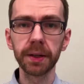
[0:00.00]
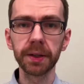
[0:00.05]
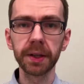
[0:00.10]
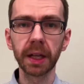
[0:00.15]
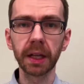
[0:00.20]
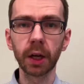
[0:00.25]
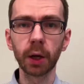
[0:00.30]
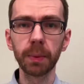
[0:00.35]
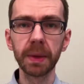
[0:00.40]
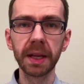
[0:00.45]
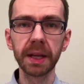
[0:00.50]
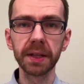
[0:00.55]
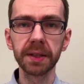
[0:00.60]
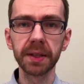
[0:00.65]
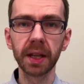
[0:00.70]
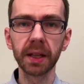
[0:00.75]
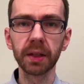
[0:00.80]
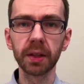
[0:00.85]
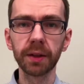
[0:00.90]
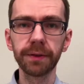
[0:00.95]
that are being
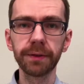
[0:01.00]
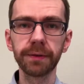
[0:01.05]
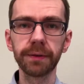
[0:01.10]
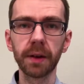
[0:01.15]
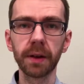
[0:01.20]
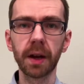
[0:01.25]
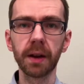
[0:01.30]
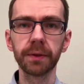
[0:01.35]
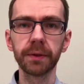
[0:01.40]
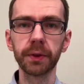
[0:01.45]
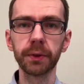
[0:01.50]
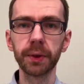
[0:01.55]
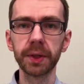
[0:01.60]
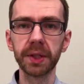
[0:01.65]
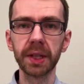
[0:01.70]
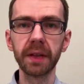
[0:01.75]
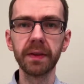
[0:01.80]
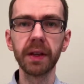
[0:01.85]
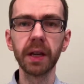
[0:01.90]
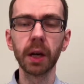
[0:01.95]
sent off after
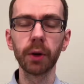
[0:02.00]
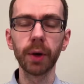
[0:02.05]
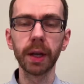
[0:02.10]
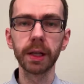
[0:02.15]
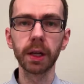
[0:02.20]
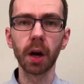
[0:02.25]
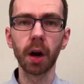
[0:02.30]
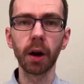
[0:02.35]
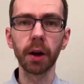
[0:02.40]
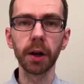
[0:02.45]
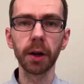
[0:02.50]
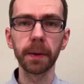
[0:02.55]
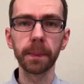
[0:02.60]
receiving a red card.